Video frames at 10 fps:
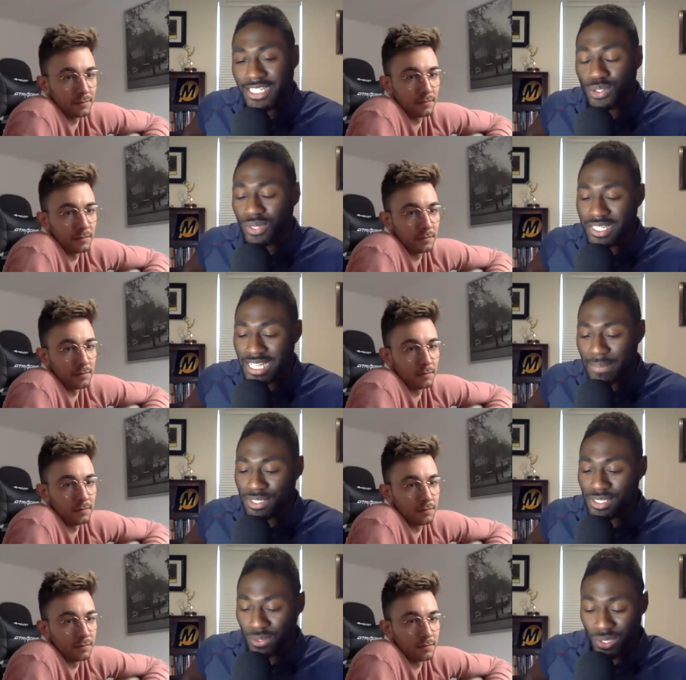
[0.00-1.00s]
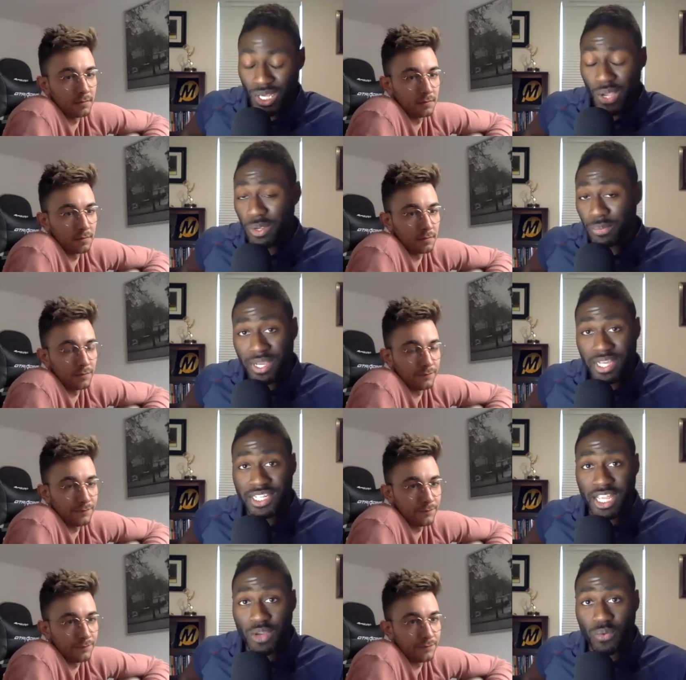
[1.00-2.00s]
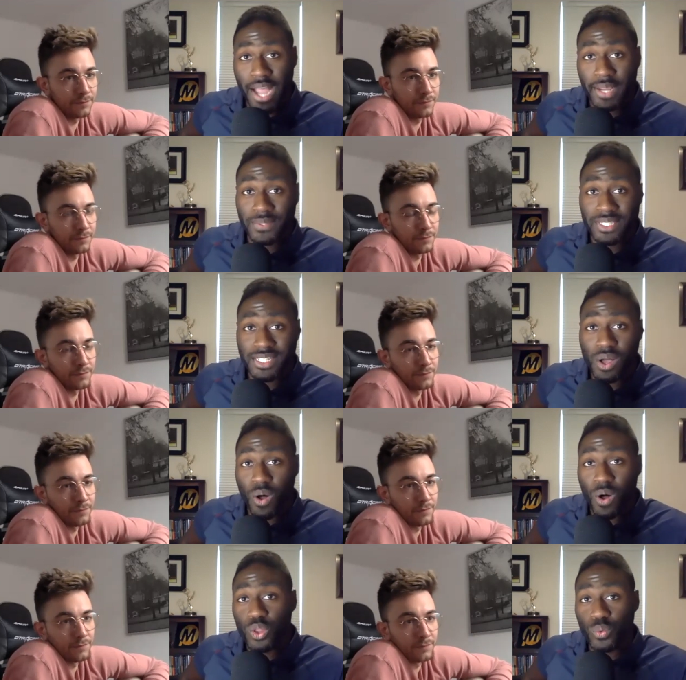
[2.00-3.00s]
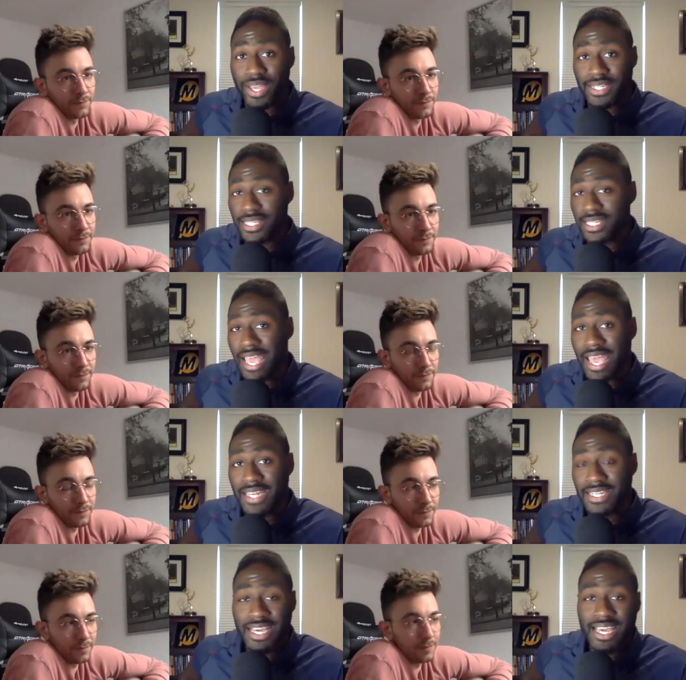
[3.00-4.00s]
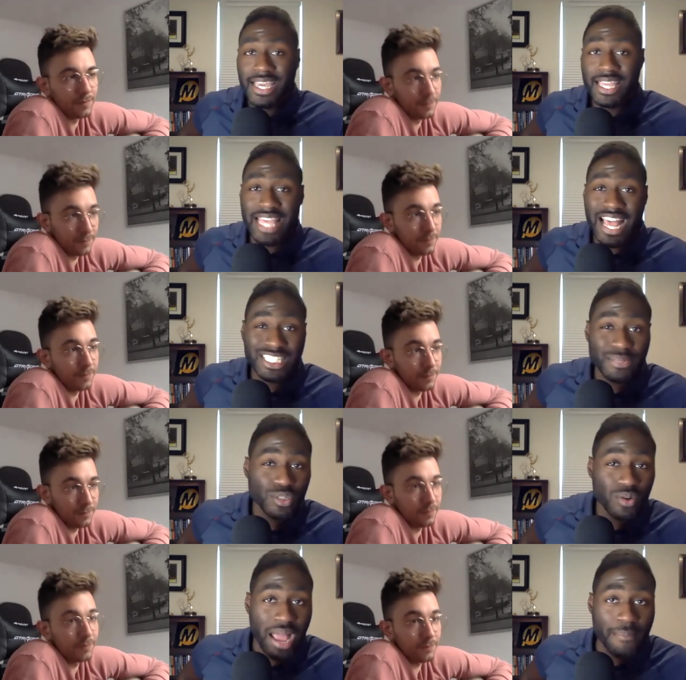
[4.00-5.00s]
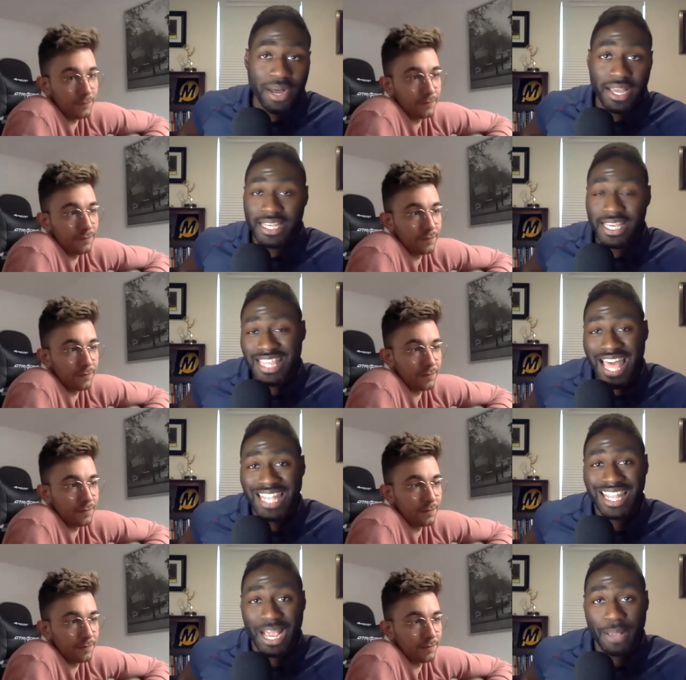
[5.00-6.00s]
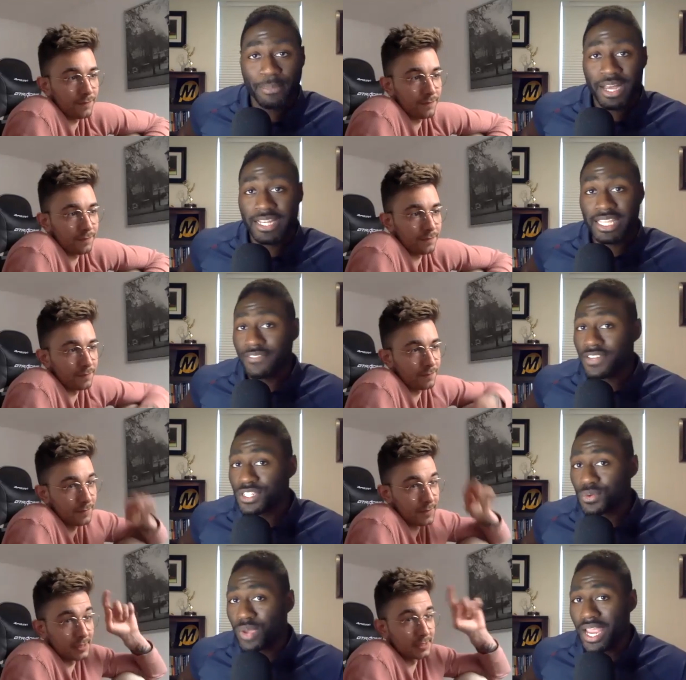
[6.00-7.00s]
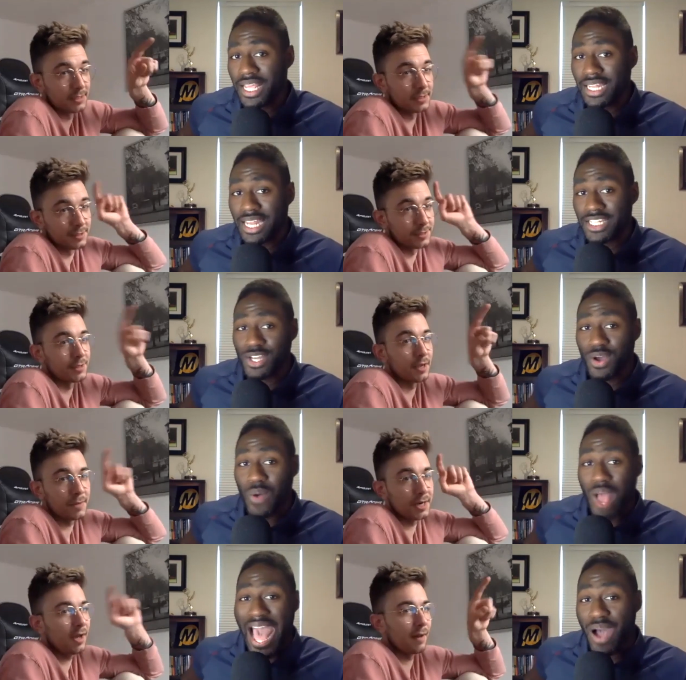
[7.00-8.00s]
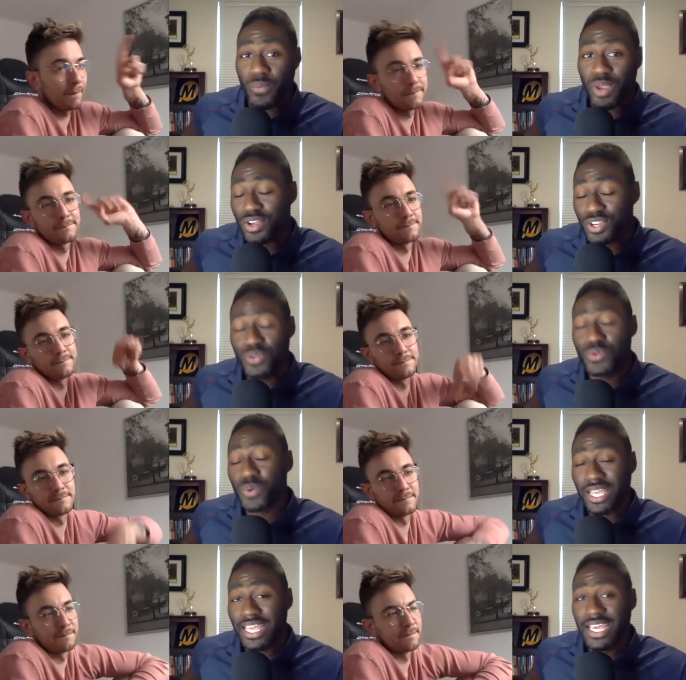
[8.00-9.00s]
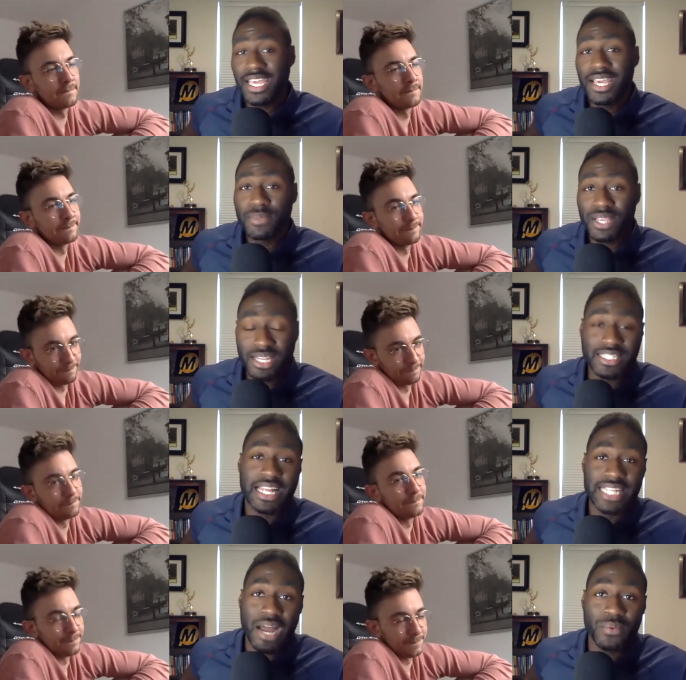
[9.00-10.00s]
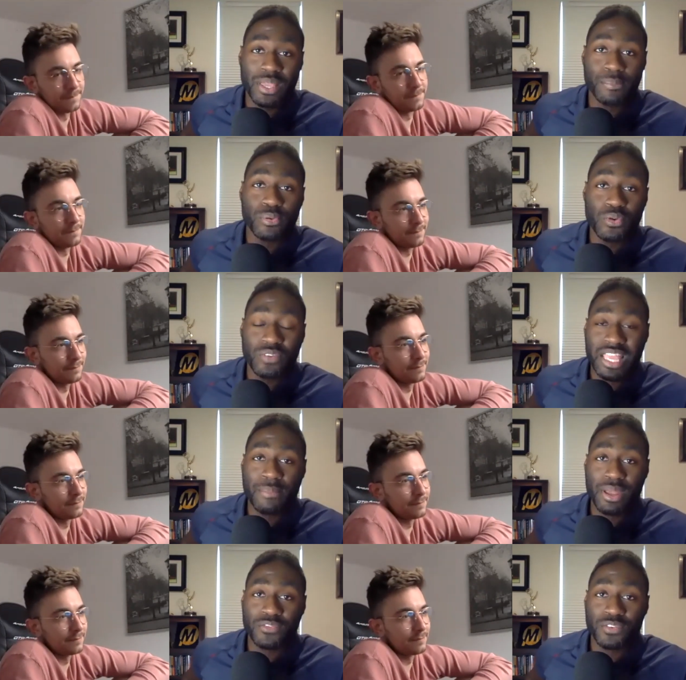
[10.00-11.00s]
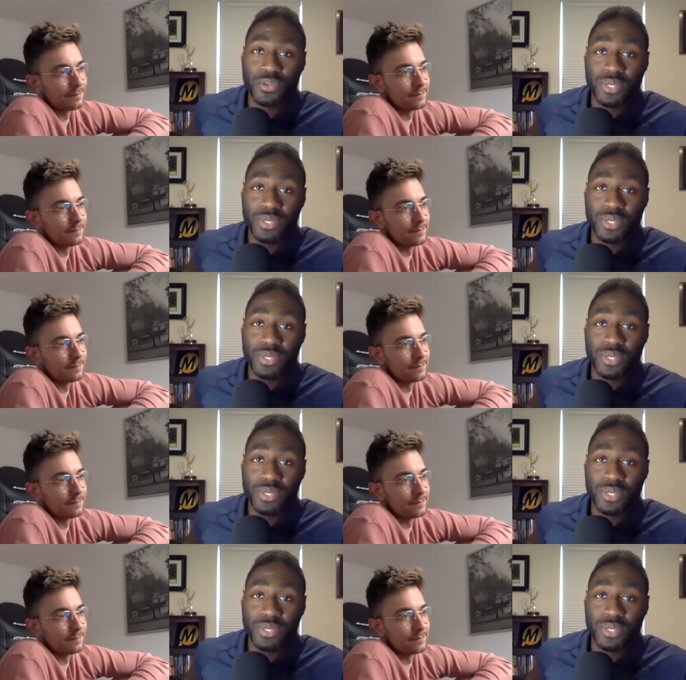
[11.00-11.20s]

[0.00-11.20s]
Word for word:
Speaker 1: enjoyed this episode, we appreciate you rocking with us all the way to the end. Hit that subscribe button, hit that like button, give us a rating, let us know how we're doing because that's how we improve and get better for you